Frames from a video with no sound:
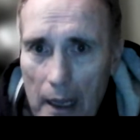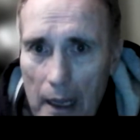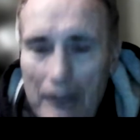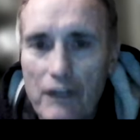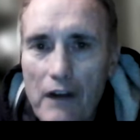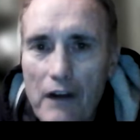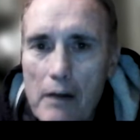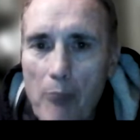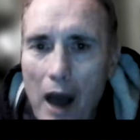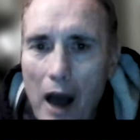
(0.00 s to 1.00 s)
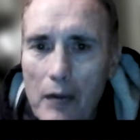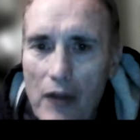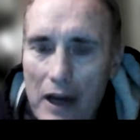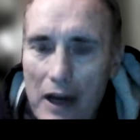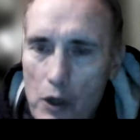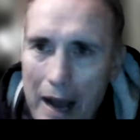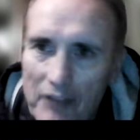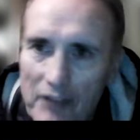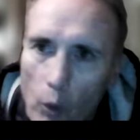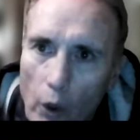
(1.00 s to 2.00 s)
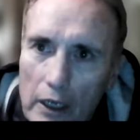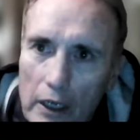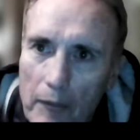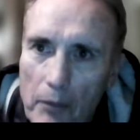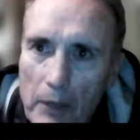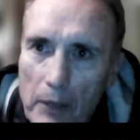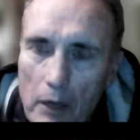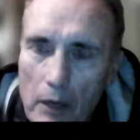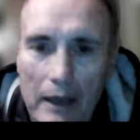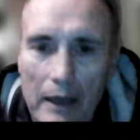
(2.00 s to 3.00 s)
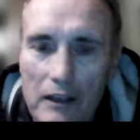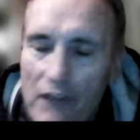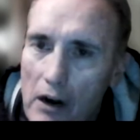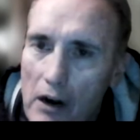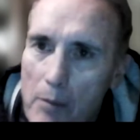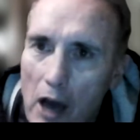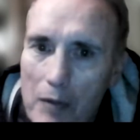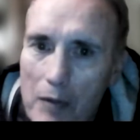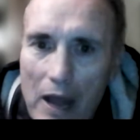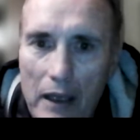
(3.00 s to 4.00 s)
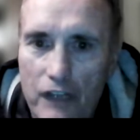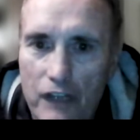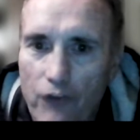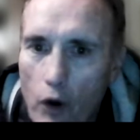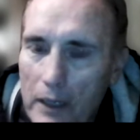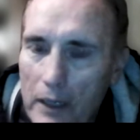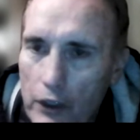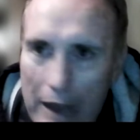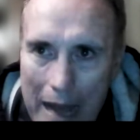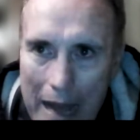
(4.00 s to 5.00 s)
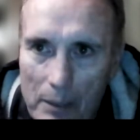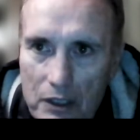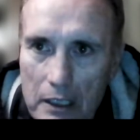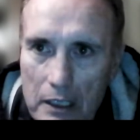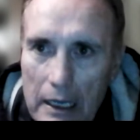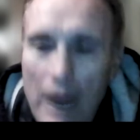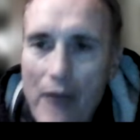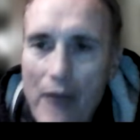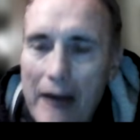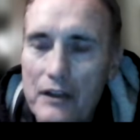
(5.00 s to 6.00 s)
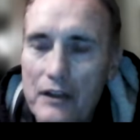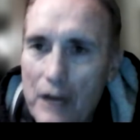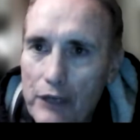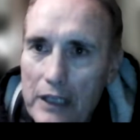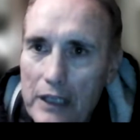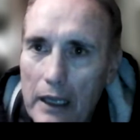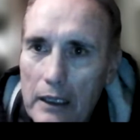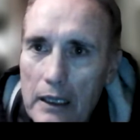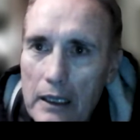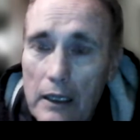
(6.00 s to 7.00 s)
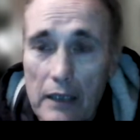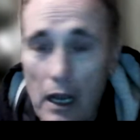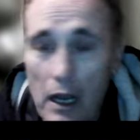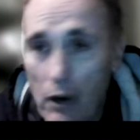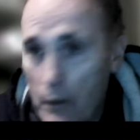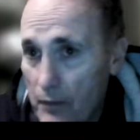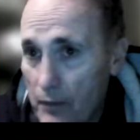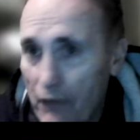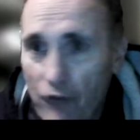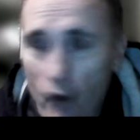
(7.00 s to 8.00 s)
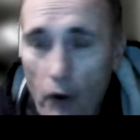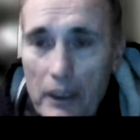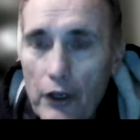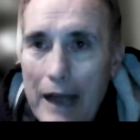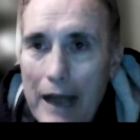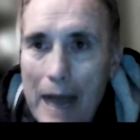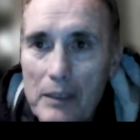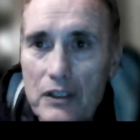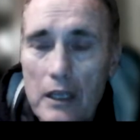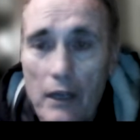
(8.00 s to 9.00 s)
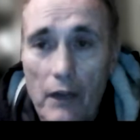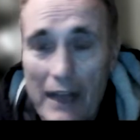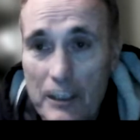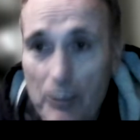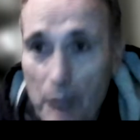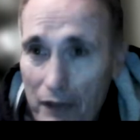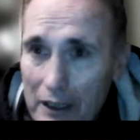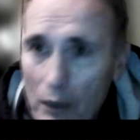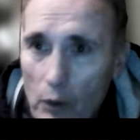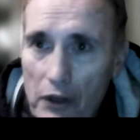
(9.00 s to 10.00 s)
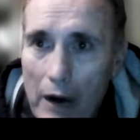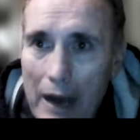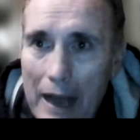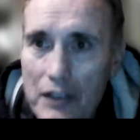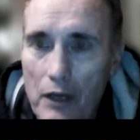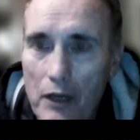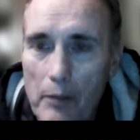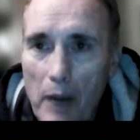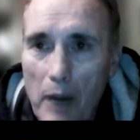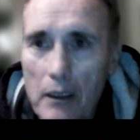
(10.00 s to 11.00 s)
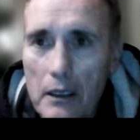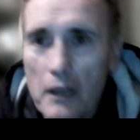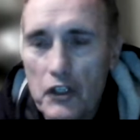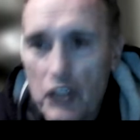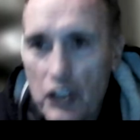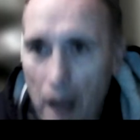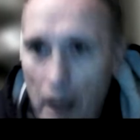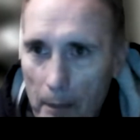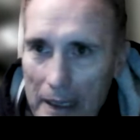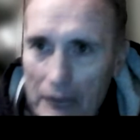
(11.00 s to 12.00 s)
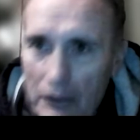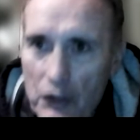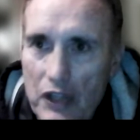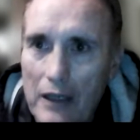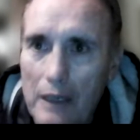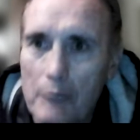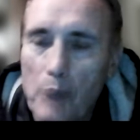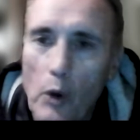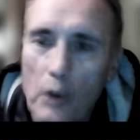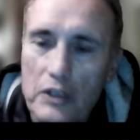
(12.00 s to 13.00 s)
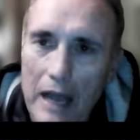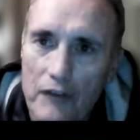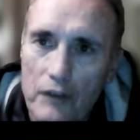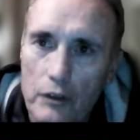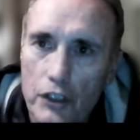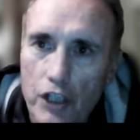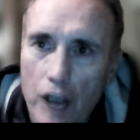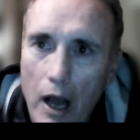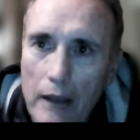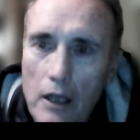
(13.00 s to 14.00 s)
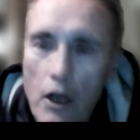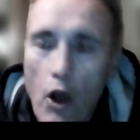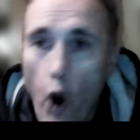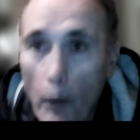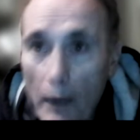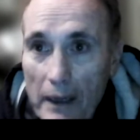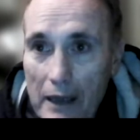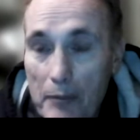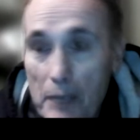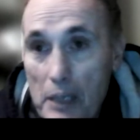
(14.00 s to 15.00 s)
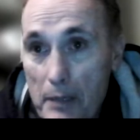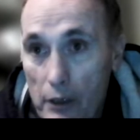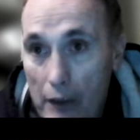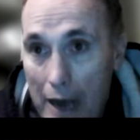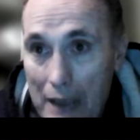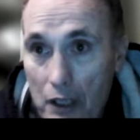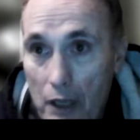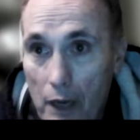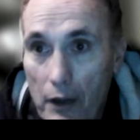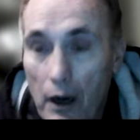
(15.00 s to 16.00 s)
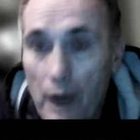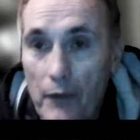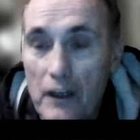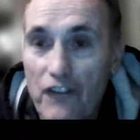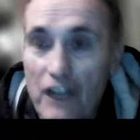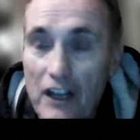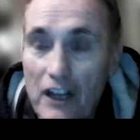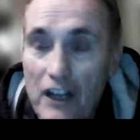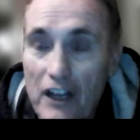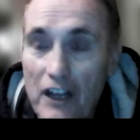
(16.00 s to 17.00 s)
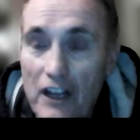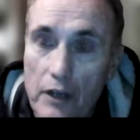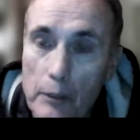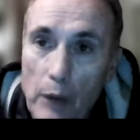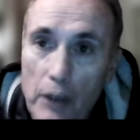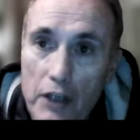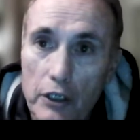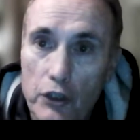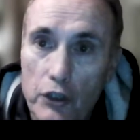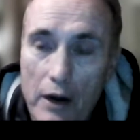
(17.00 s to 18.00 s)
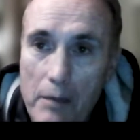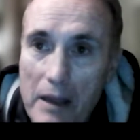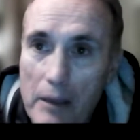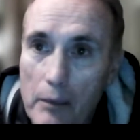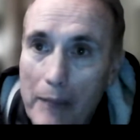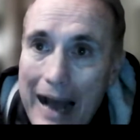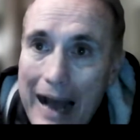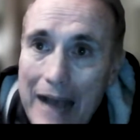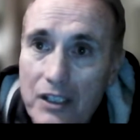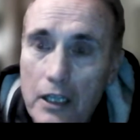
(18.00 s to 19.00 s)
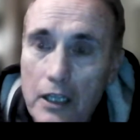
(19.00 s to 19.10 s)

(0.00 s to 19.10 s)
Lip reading: At the very bottom of that, you have to work up the pyramid. And at the very bottom of that is forming good habits. And that is every day. Now, forming good habits, that's pivoting with your eyes on the puck, stopping at the second post after a shot, opening up, keeping your eyes on the defenseman when he's under pressure, trying to make a pass.